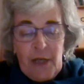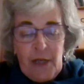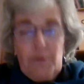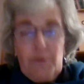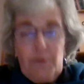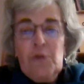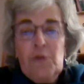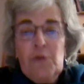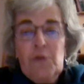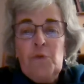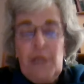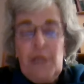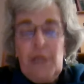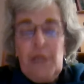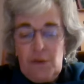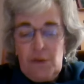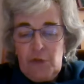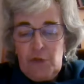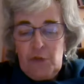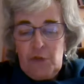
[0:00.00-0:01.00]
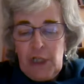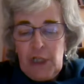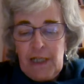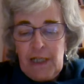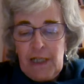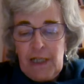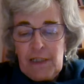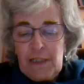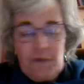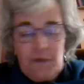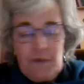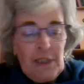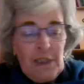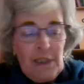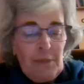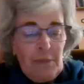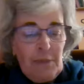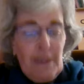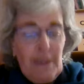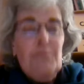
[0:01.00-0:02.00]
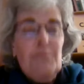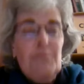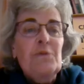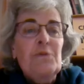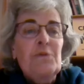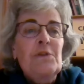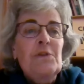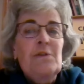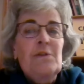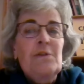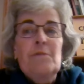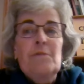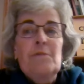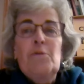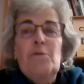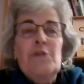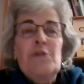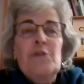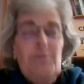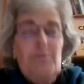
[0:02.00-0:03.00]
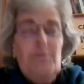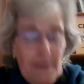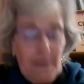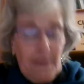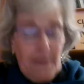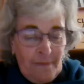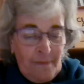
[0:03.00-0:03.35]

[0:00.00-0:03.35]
We thought we had a good chance of seeing a platypus, possibly.